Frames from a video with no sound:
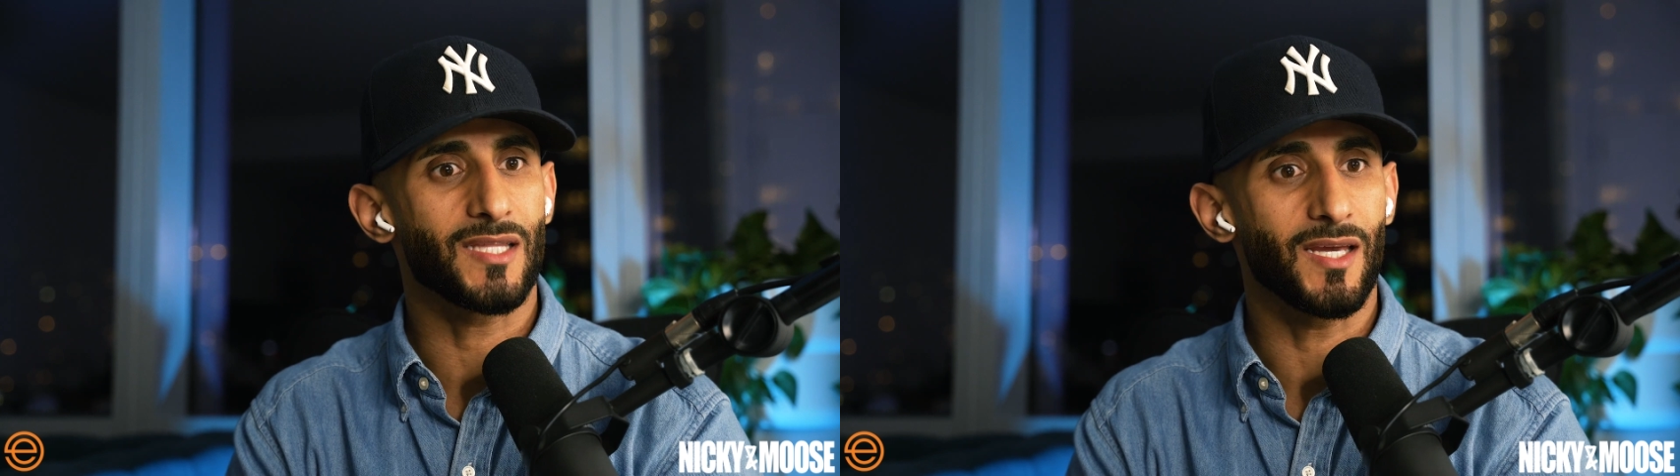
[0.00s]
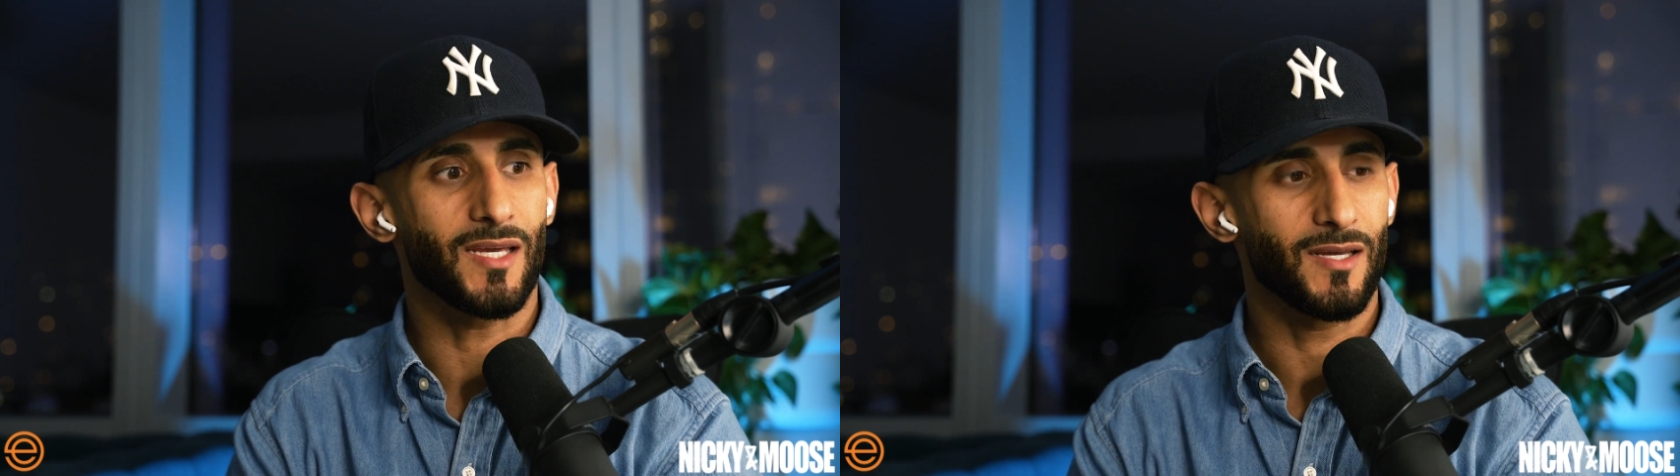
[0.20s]

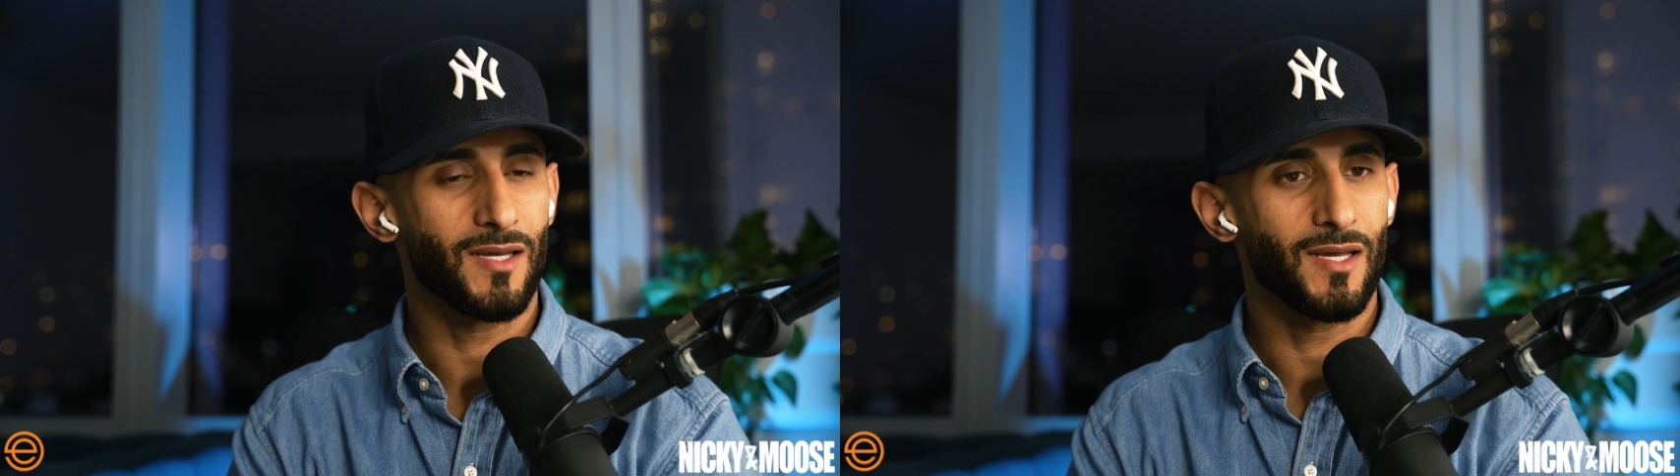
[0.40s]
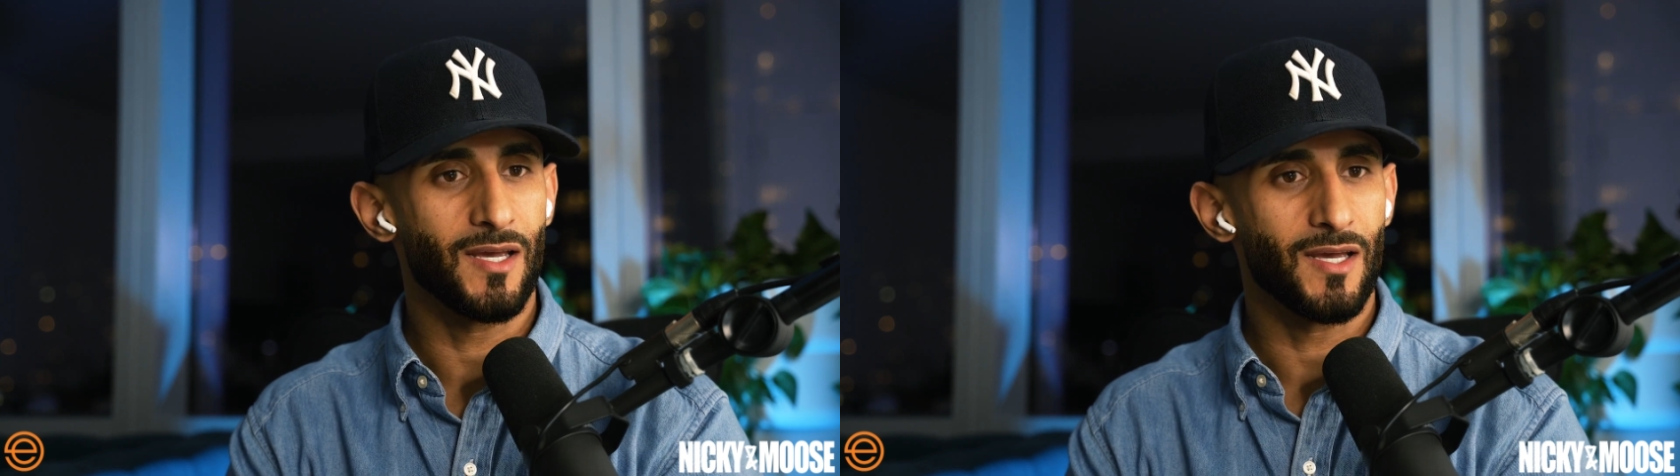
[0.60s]
thing?
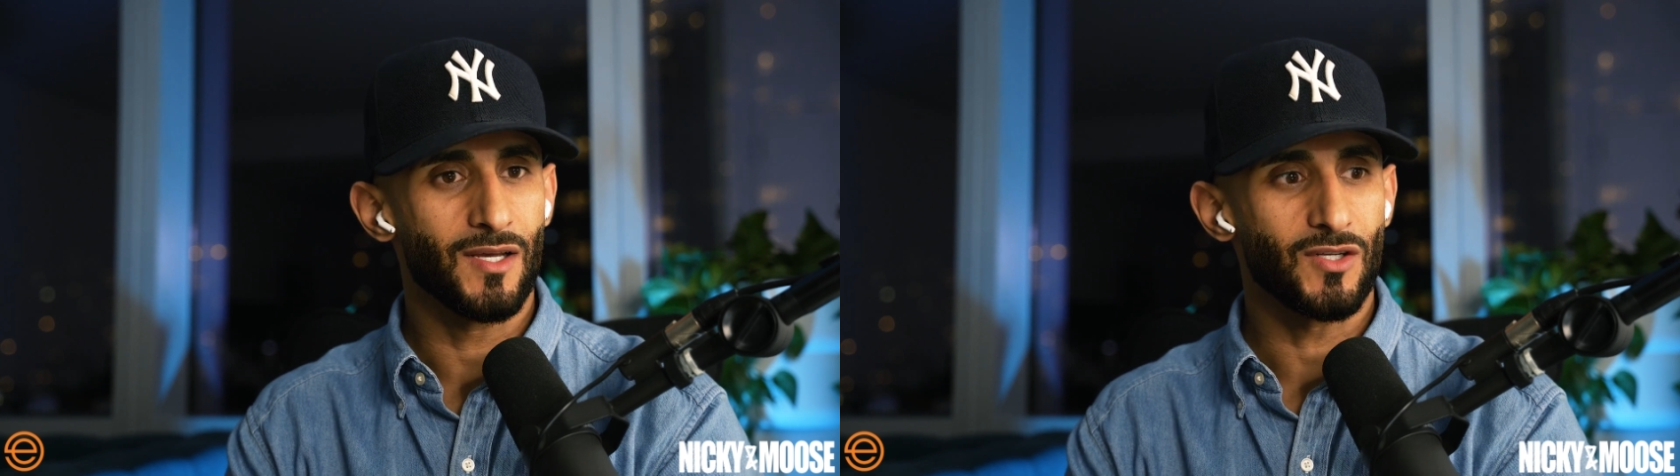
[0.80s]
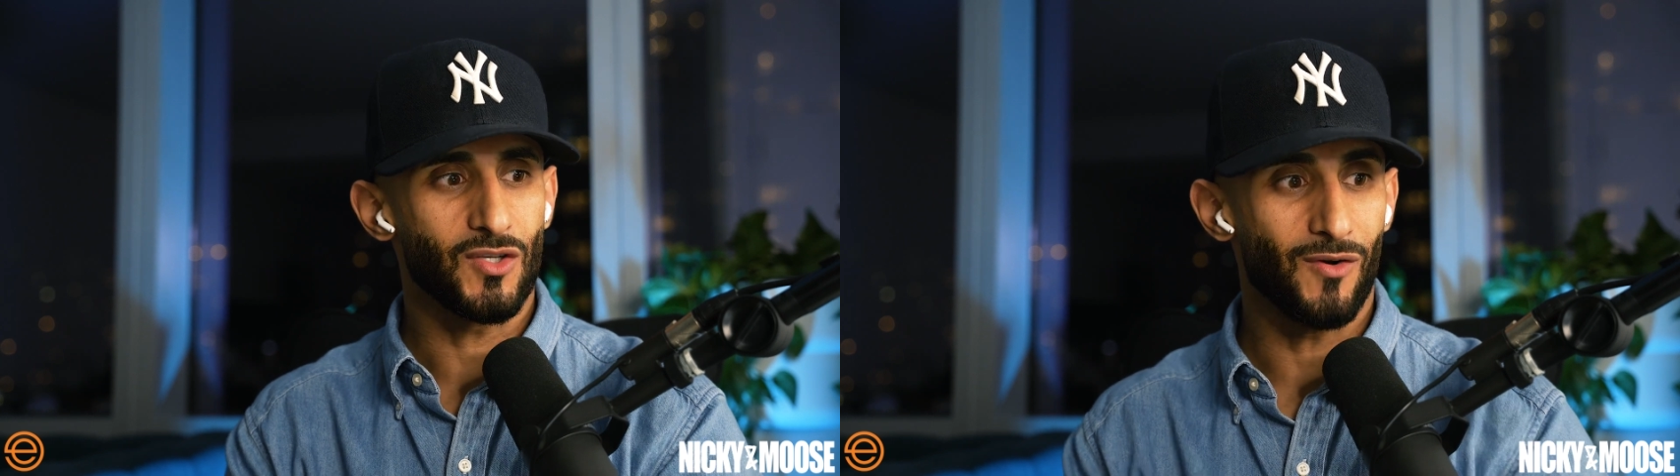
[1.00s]

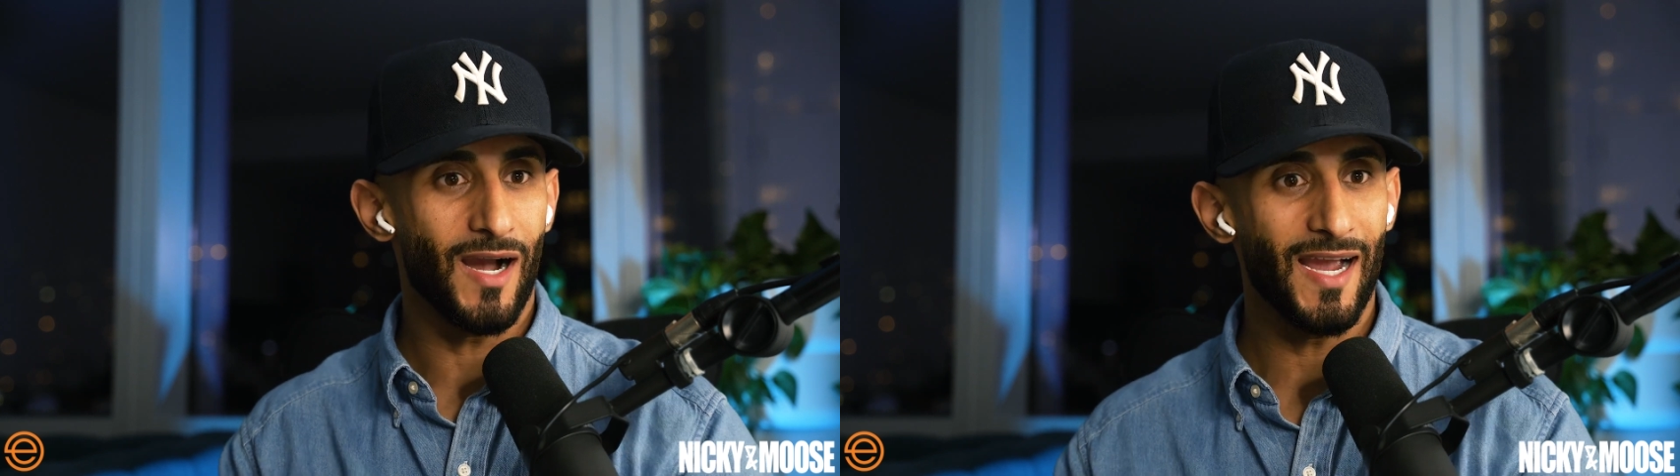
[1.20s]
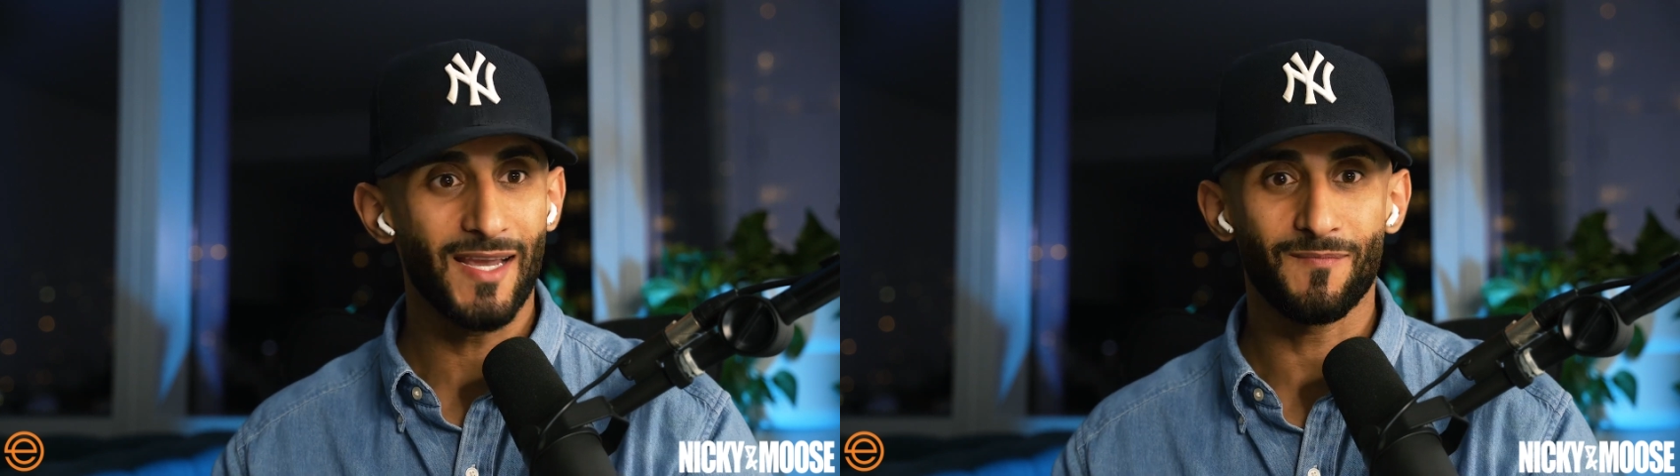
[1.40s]
So
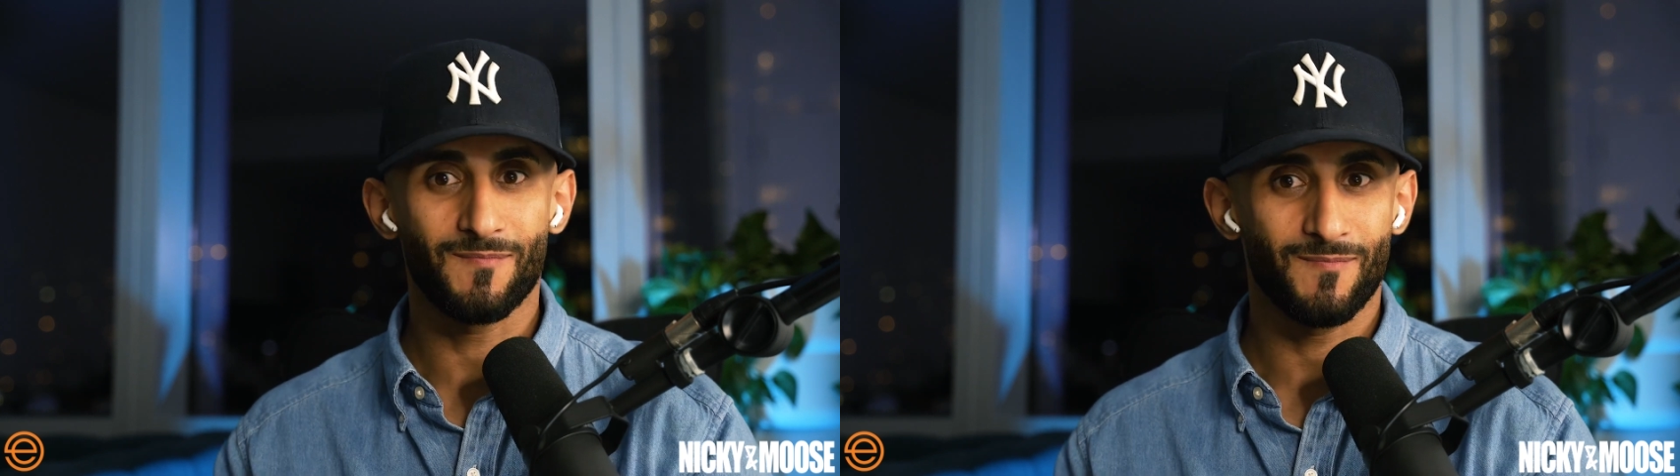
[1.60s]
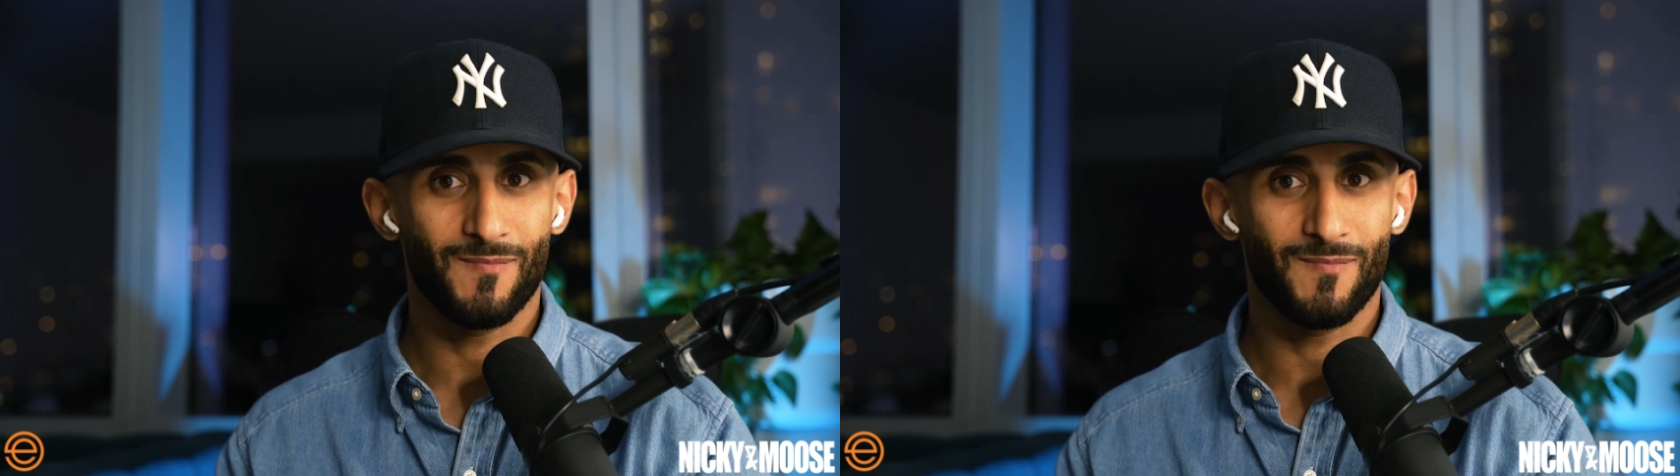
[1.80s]
I